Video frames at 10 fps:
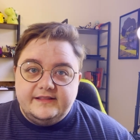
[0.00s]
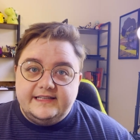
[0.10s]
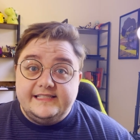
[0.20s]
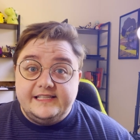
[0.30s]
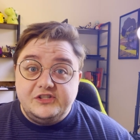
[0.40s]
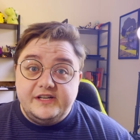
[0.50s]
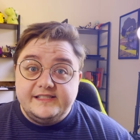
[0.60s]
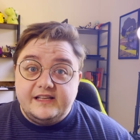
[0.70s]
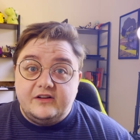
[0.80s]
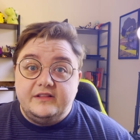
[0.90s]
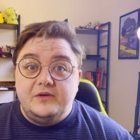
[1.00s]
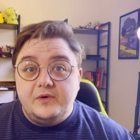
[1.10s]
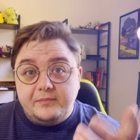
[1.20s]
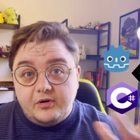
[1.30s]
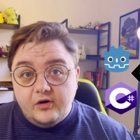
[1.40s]
The decision is not only
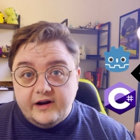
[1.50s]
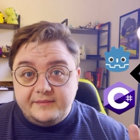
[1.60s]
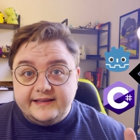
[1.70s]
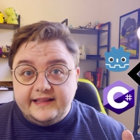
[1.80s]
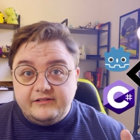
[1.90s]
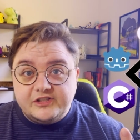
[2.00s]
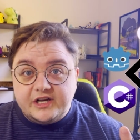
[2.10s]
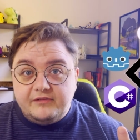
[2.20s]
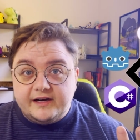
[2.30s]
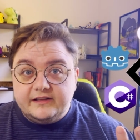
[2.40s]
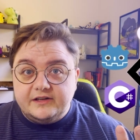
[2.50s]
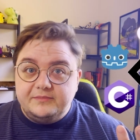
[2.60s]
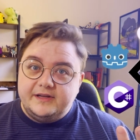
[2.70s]
what programming language I want to learn,